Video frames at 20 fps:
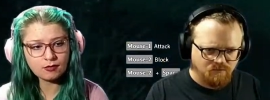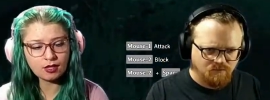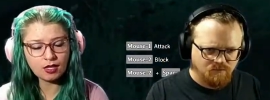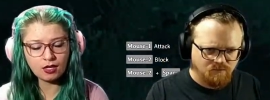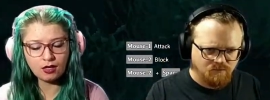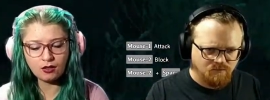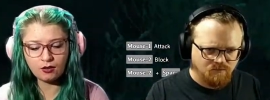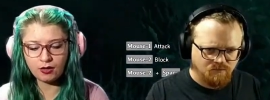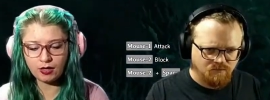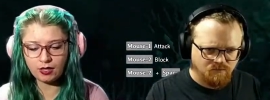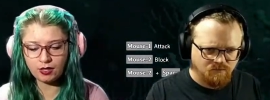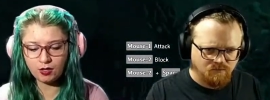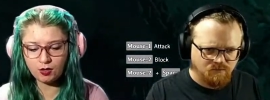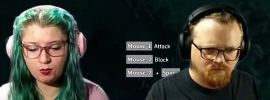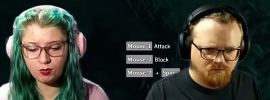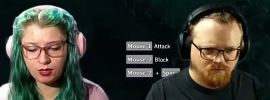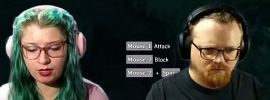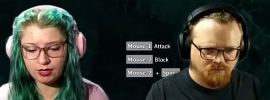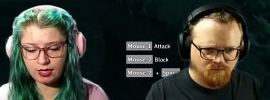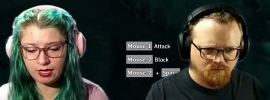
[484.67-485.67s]
Speaker 1: Okay, you
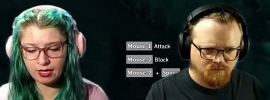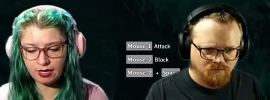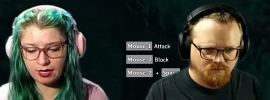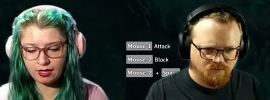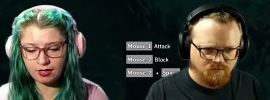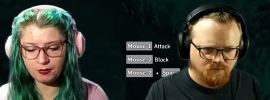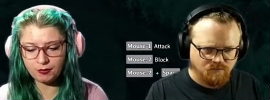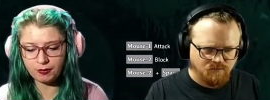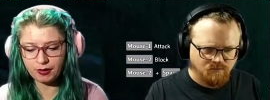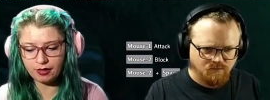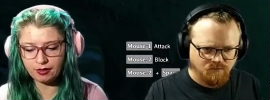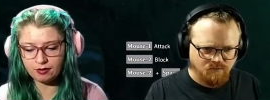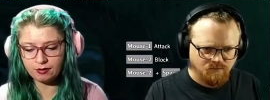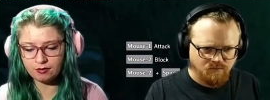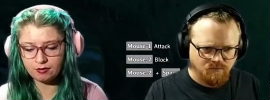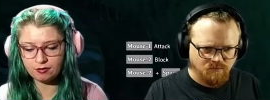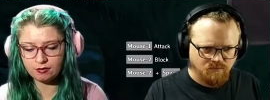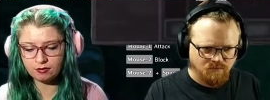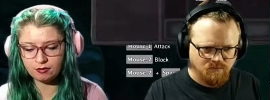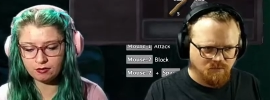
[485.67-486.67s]
brought the head, right?
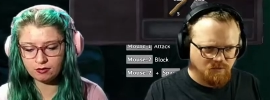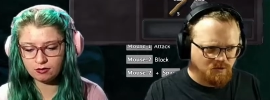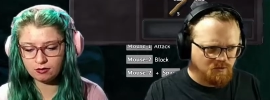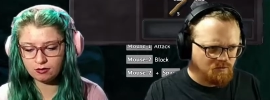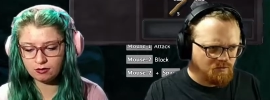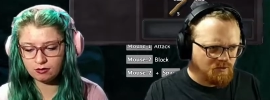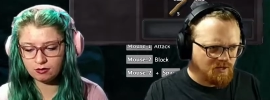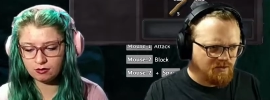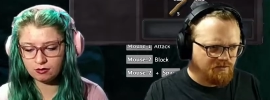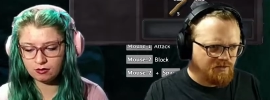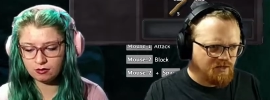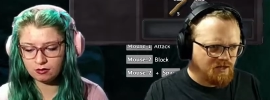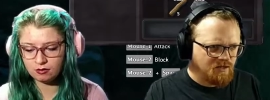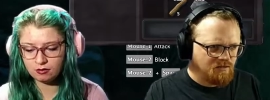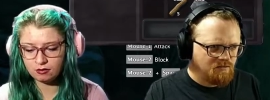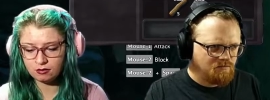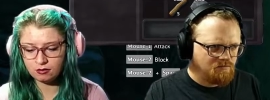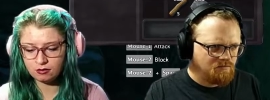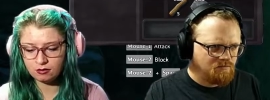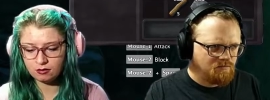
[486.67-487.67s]
Speaker 2: Do I have the head?
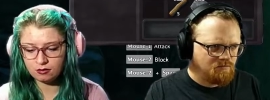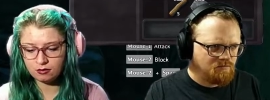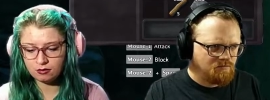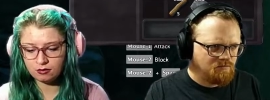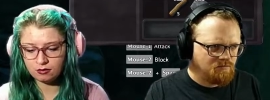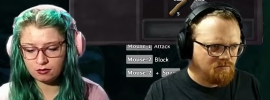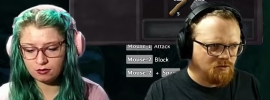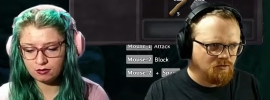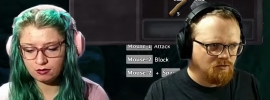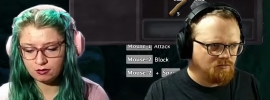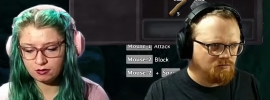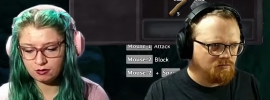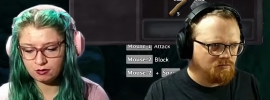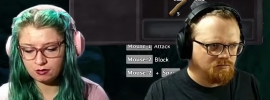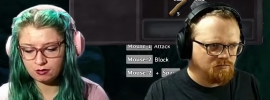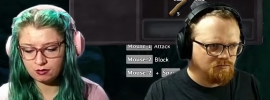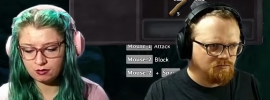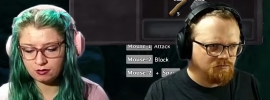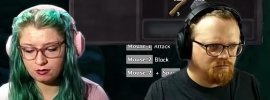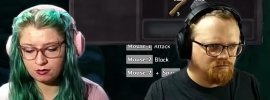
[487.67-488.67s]
No.
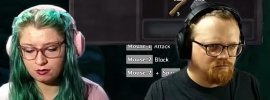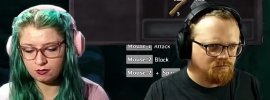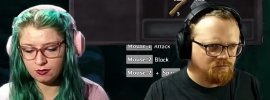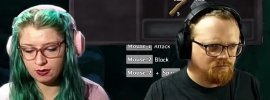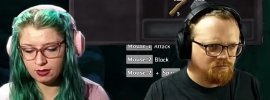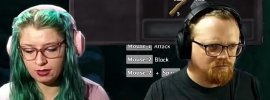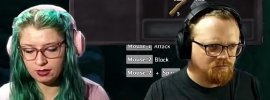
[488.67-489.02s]
Speaker 1: What?